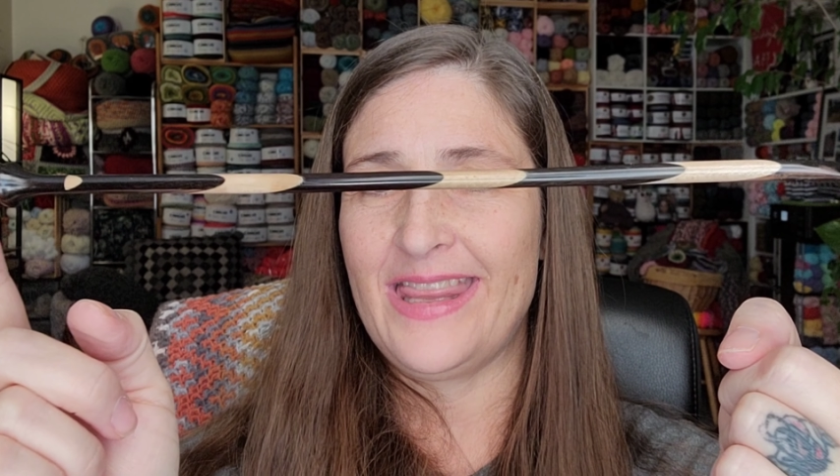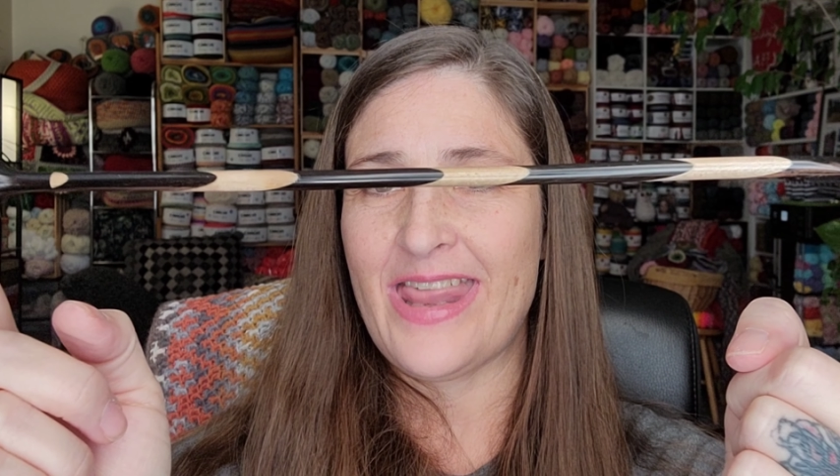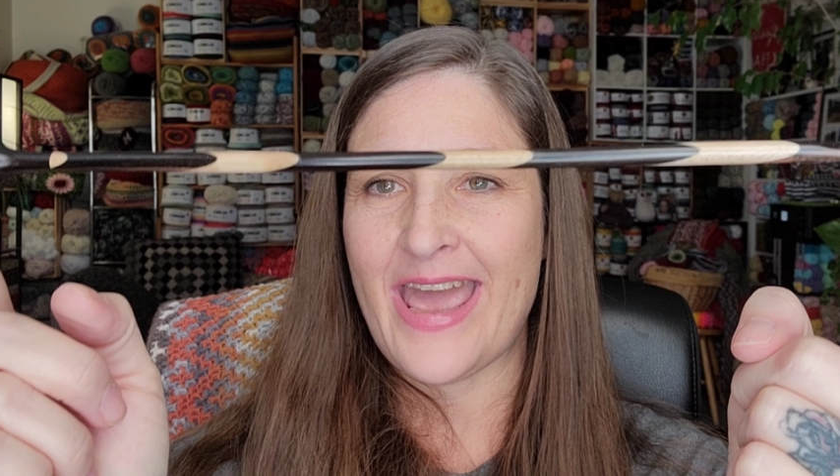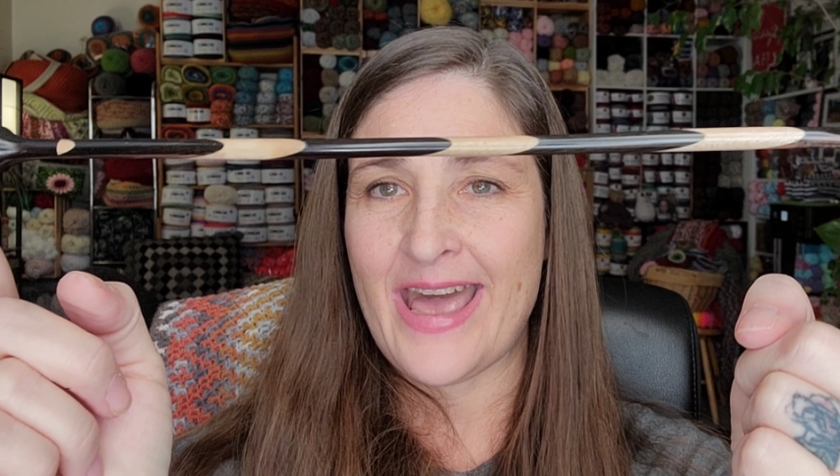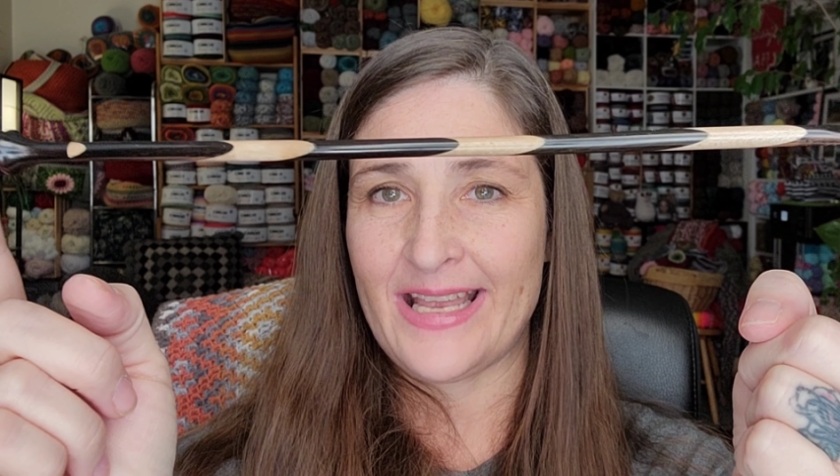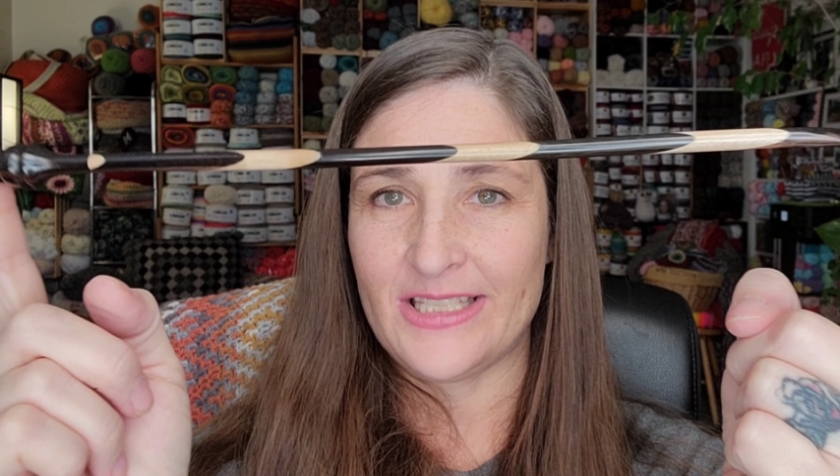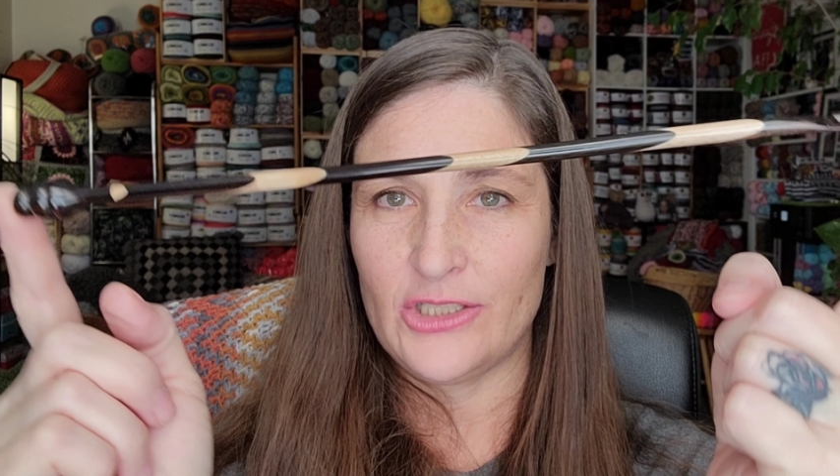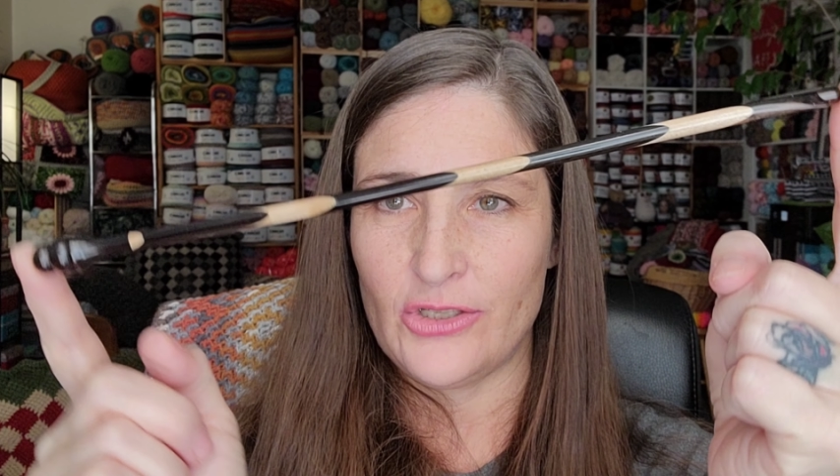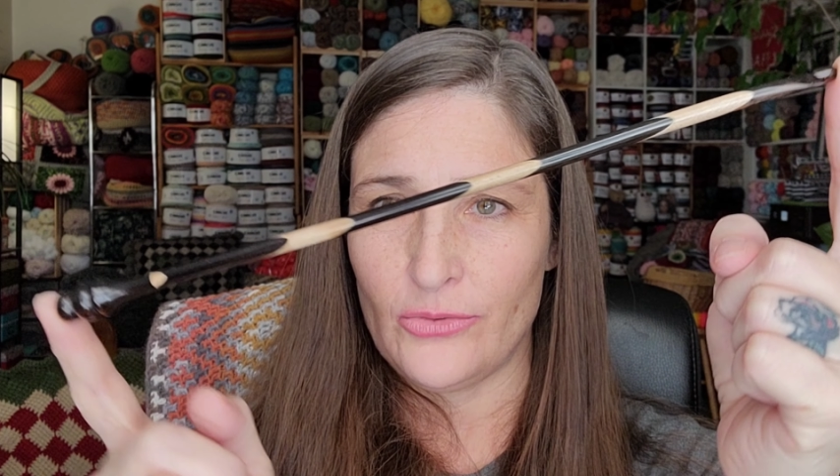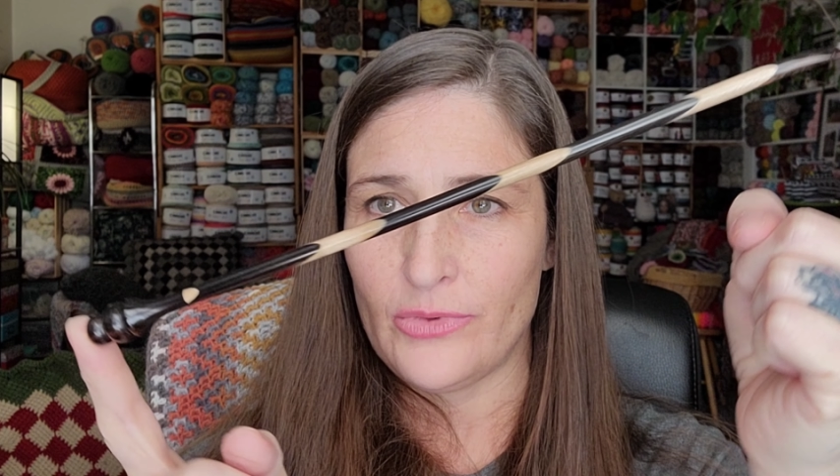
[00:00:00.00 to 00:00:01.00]
that
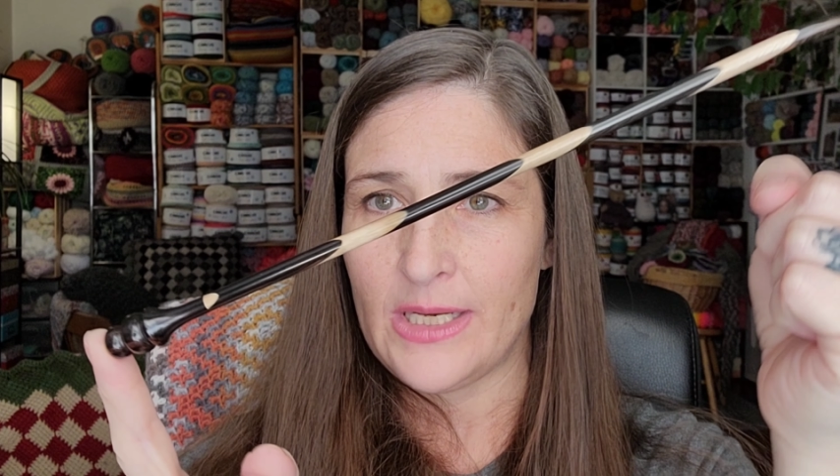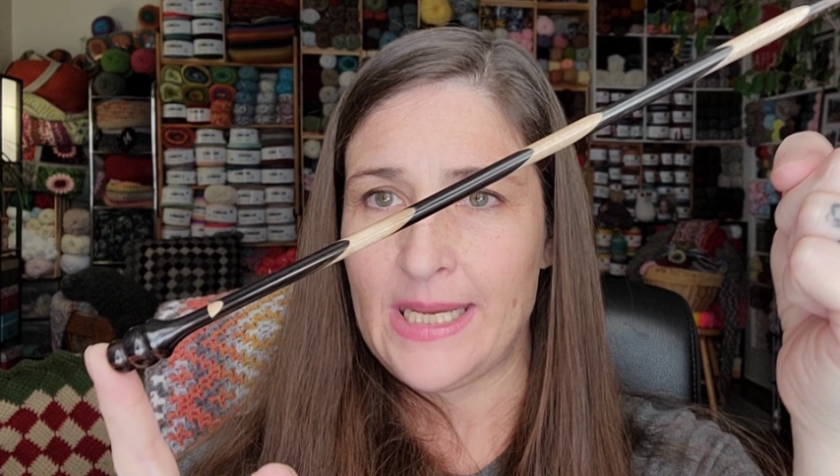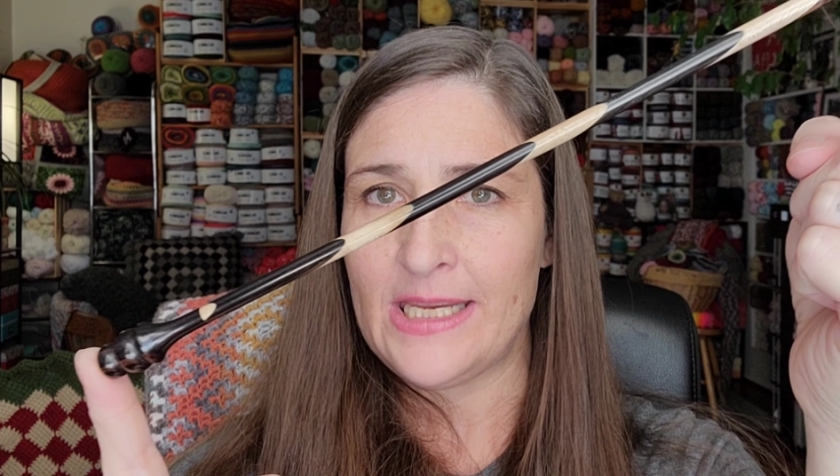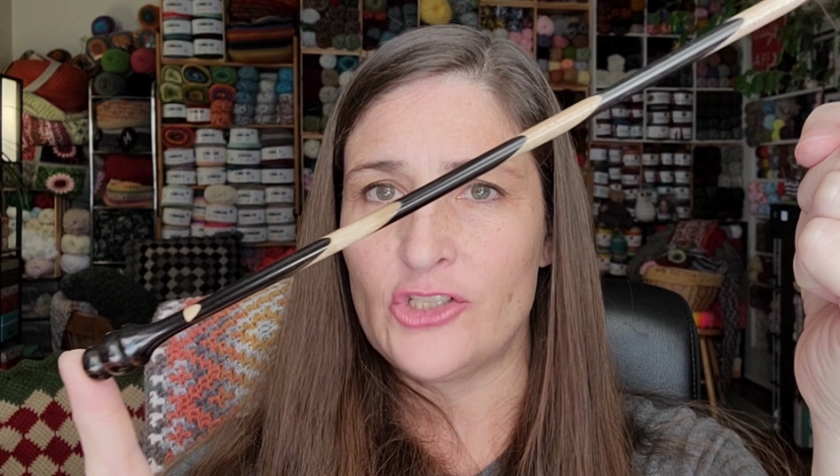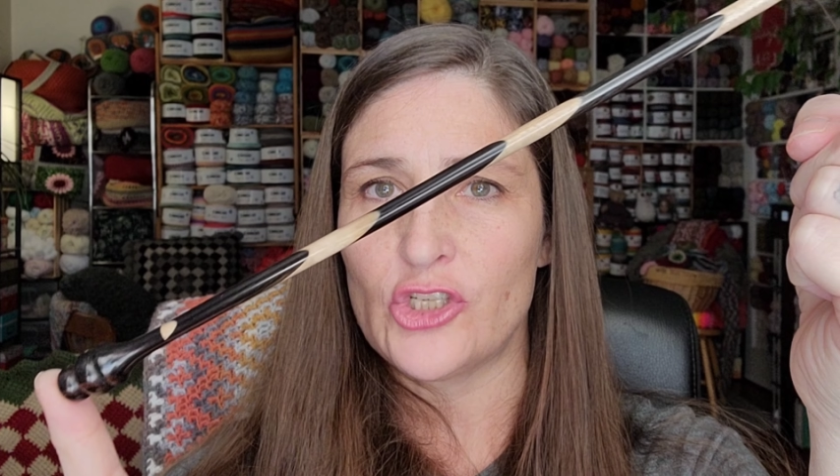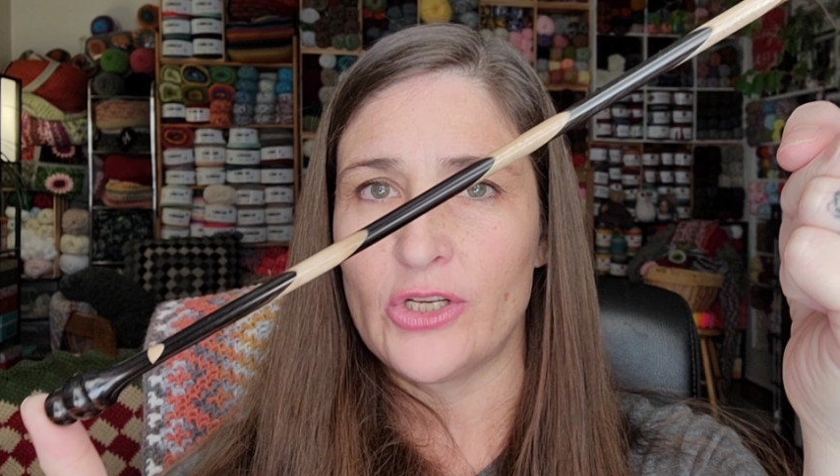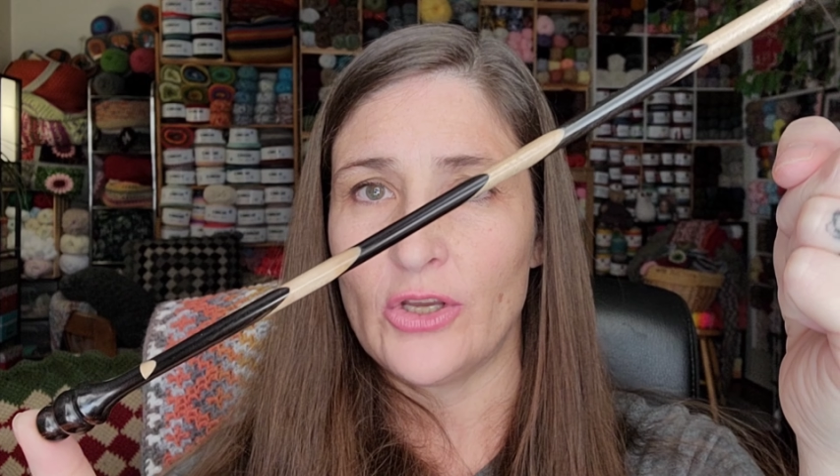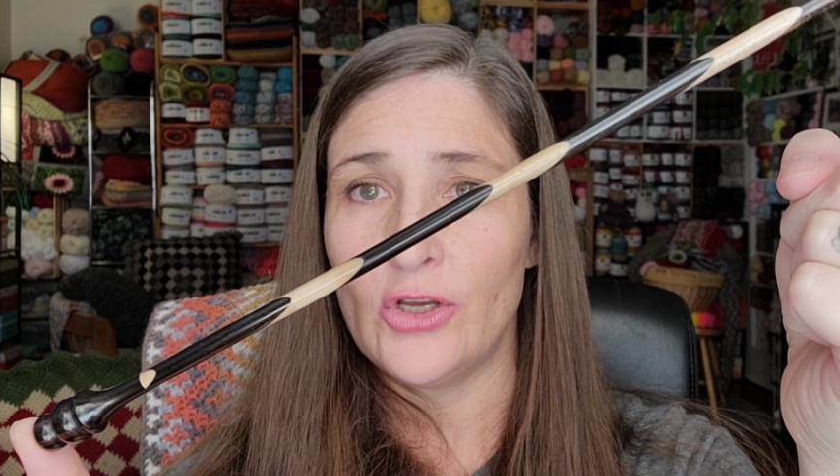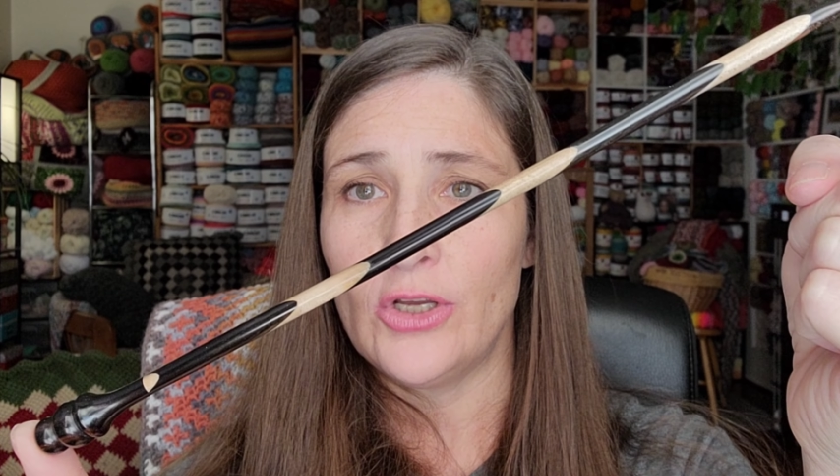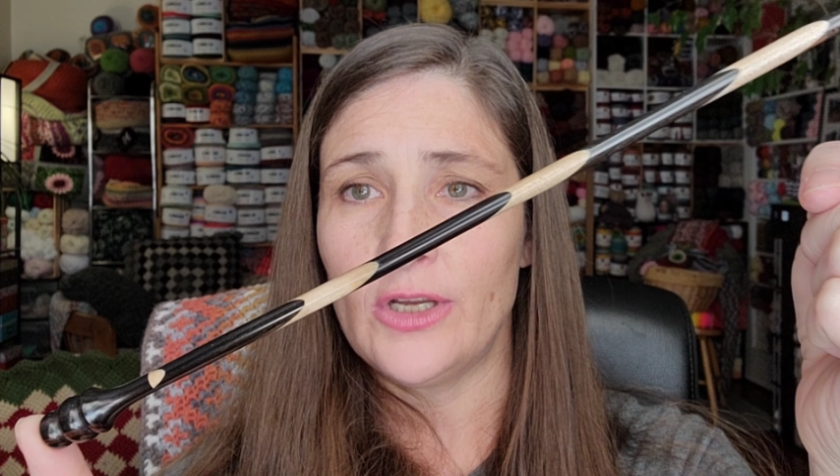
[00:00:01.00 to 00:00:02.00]
Tunisian
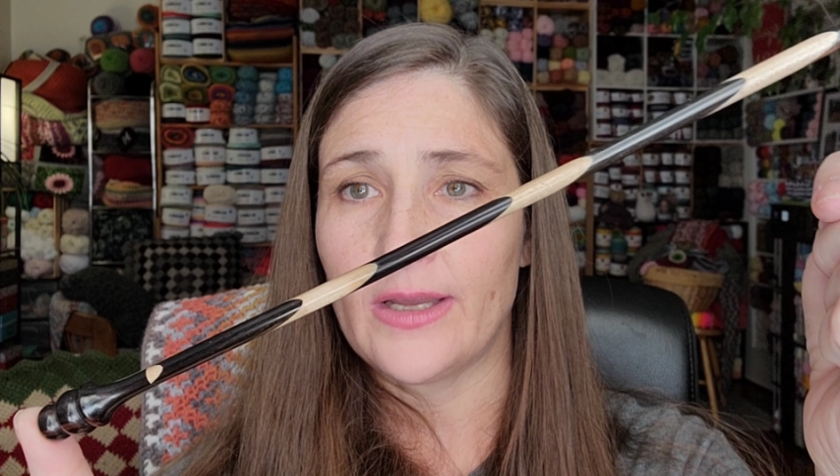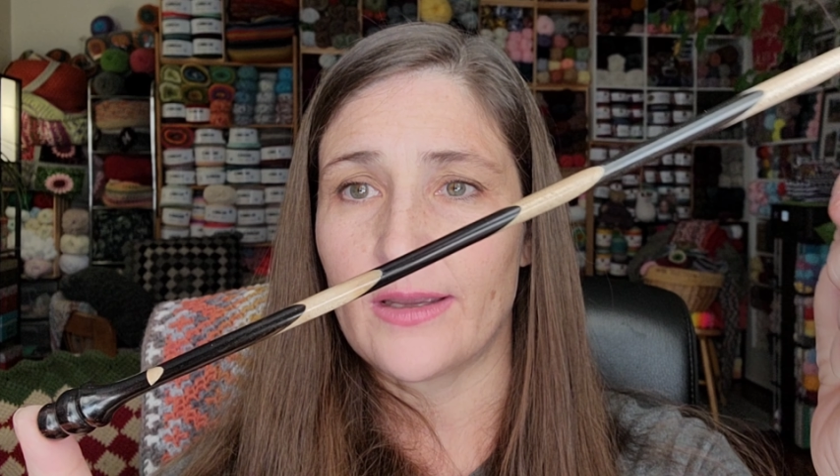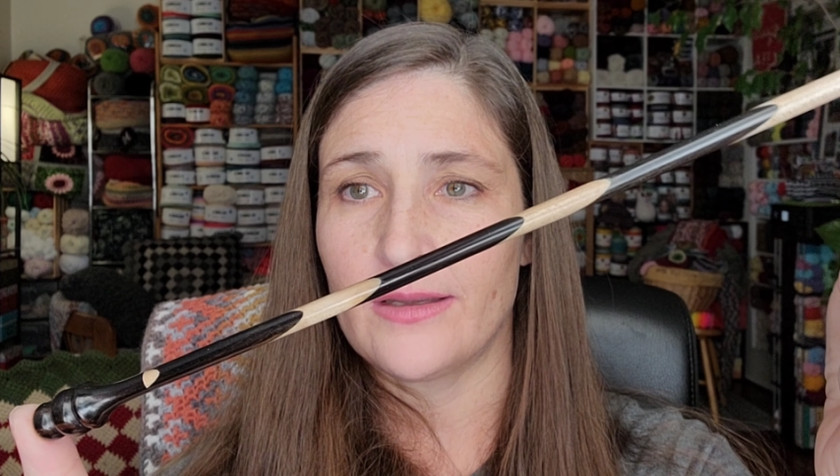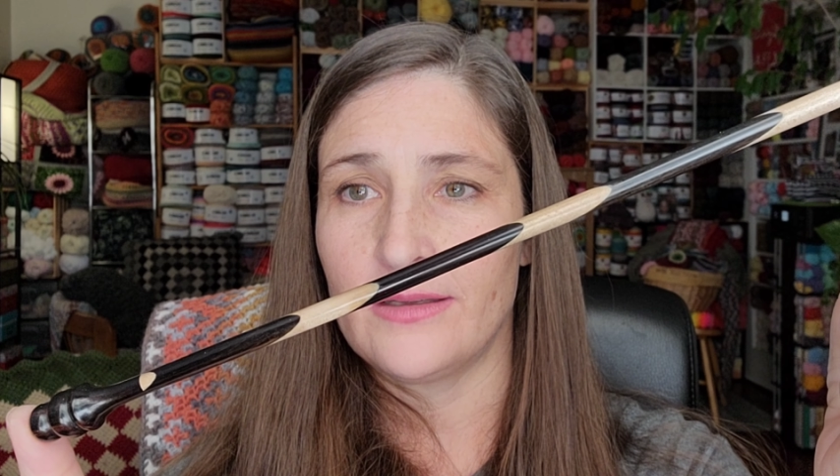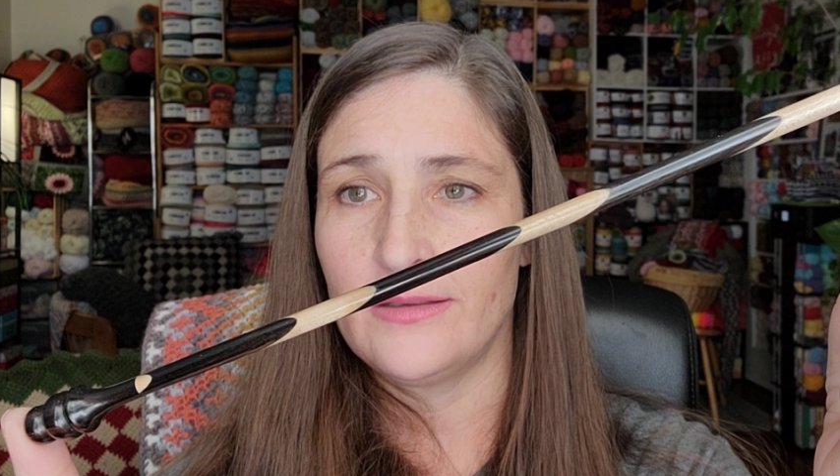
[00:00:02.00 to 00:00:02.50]
hook.